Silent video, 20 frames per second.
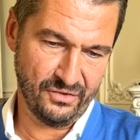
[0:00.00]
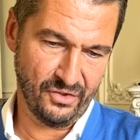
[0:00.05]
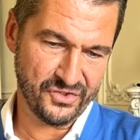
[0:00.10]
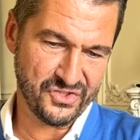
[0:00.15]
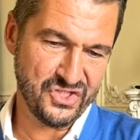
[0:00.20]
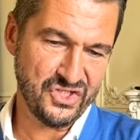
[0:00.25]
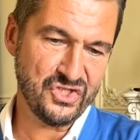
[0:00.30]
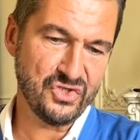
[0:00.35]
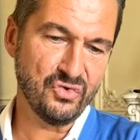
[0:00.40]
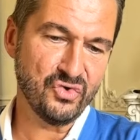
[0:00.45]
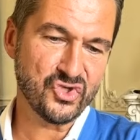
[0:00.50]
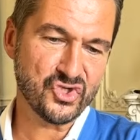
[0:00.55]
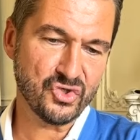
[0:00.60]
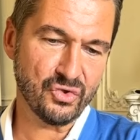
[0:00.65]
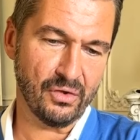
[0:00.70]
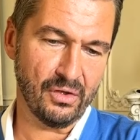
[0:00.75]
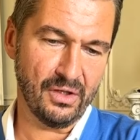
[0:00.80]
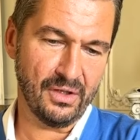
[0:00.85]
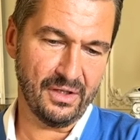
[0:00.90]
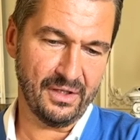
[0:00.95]

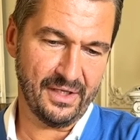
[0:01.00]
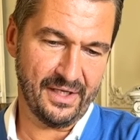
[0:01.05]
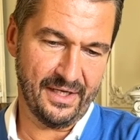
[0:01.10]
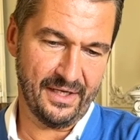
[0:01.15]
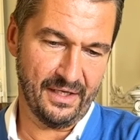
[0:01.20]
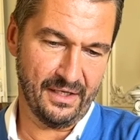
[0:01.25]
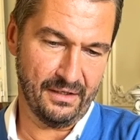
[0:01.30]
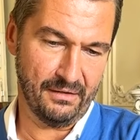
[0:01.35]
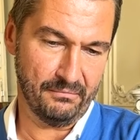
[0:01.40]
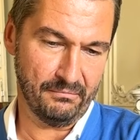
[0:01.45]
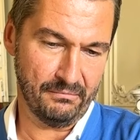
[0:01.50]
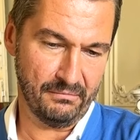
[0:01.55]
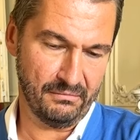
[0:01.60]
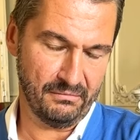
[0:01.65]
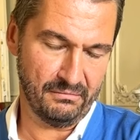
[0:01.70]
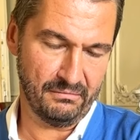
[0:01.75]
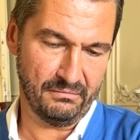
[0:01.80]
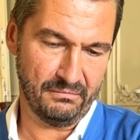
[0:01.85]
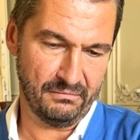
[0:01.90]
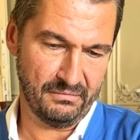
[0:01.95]
usual,
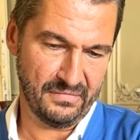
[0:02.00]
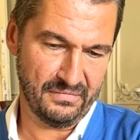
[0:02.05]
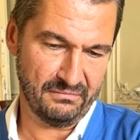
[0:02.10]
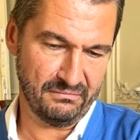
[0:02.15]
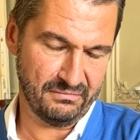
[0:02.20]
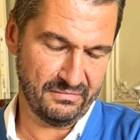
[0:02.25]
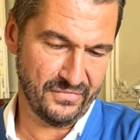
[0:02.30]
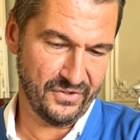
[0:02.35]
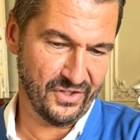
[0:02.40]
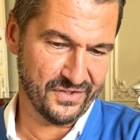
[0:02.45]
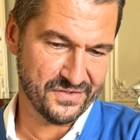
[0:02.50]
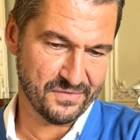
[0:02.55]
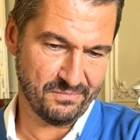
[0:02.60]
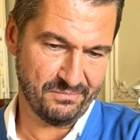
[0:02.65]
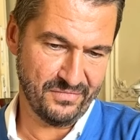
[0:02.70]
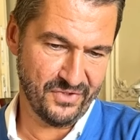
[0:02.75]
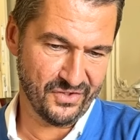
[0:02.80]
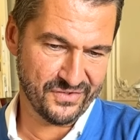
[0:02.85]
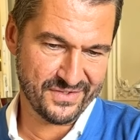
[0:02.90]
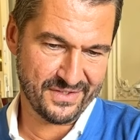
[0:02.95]
not
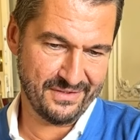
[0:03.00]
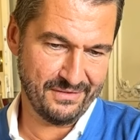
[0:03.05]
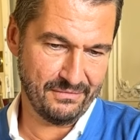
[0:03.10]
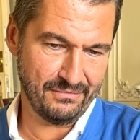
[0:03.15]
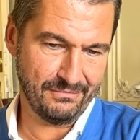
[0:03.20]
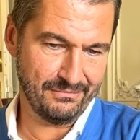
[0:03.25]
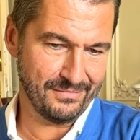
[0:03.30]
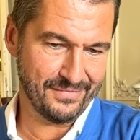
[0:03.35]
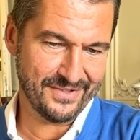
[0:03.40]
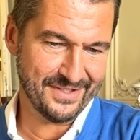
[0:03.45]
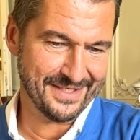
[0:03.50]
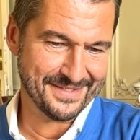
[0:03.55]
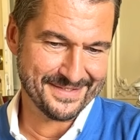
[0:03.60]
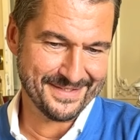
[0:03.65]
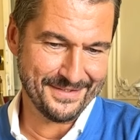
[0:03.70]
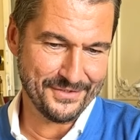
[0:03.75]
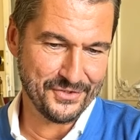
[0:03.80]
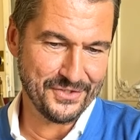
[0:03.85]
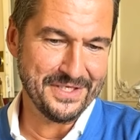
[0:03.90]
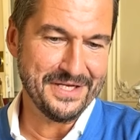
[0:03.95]
let's
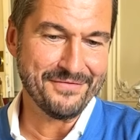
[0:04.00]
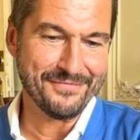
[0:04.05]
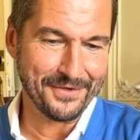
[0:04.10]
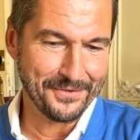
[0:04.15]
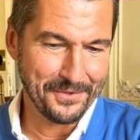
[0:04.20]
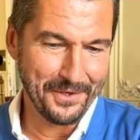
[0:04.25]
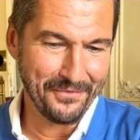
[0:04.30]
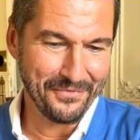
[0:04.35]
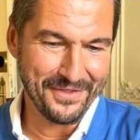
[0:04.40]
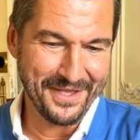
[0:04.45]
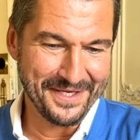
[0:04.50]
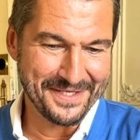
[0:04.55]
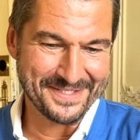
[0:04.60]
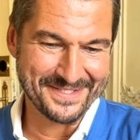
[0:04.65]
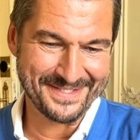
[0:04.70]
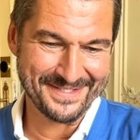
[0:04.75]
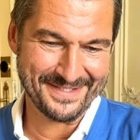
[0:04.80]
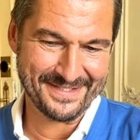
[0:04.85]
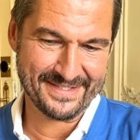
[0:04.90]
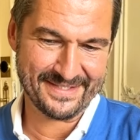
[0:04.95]
say Geneva Gothic
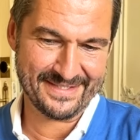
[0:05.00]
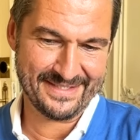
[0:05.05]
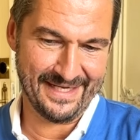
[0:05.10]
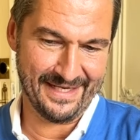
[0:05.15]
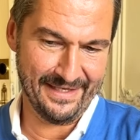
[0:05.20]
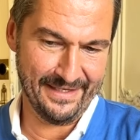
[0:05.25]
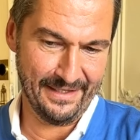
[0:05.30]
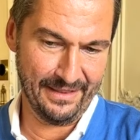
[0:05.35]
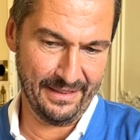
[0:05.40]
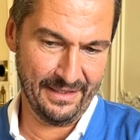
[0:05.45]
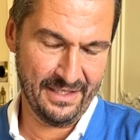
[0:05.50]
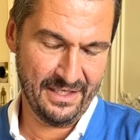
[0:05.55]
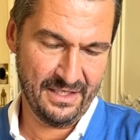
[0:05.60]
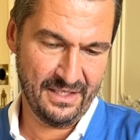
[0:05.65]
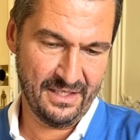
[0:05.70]
style,